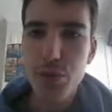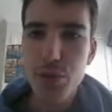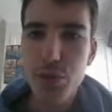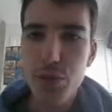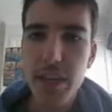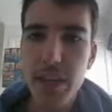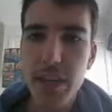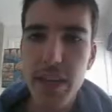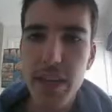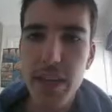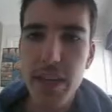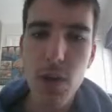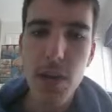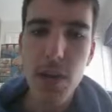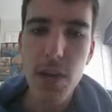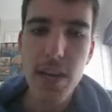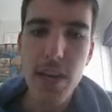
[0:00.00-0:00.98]
Unless
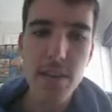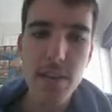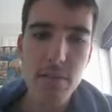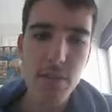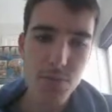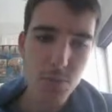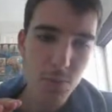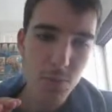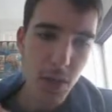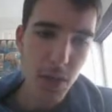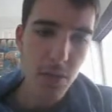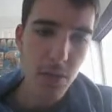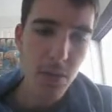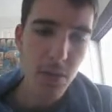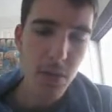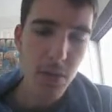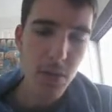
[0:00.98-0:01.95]
one is well
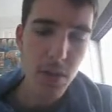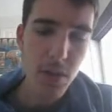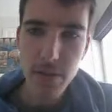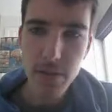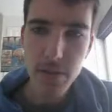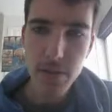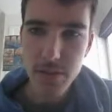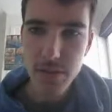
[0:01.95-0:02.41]
clear on top,